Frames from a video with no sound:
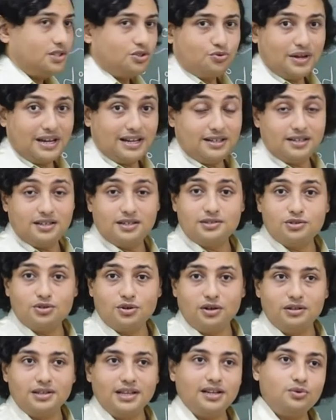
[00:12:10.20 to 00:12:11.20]
strand, it is
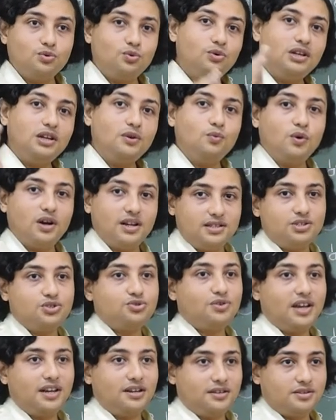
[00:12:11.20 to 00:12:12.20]
not that only one
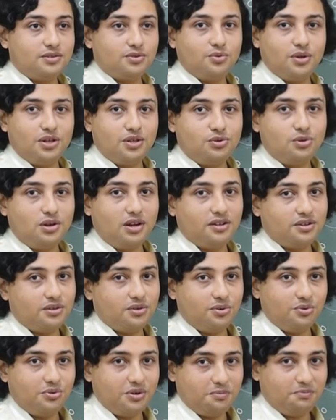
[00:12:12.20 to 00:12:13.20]
strand is going to
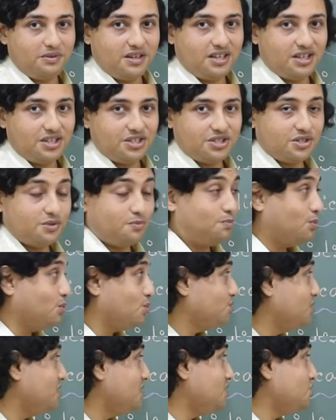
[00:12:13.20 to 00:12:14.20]
undergo replication,
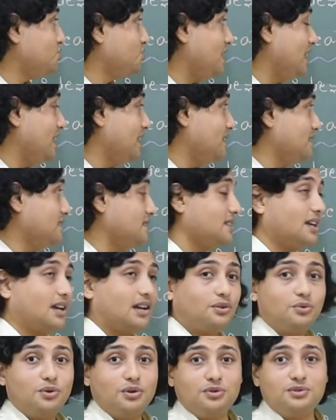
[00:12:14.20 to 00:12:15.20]
both the strands they
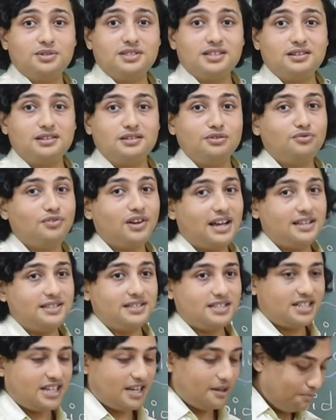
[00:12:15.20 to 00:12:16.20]
are going to serve as
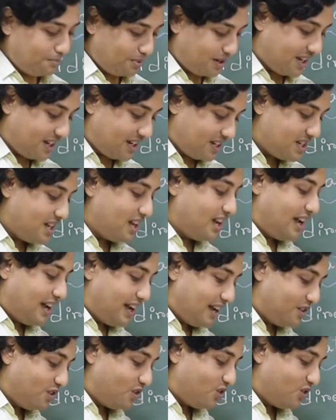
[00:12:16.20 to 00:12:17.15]
a template and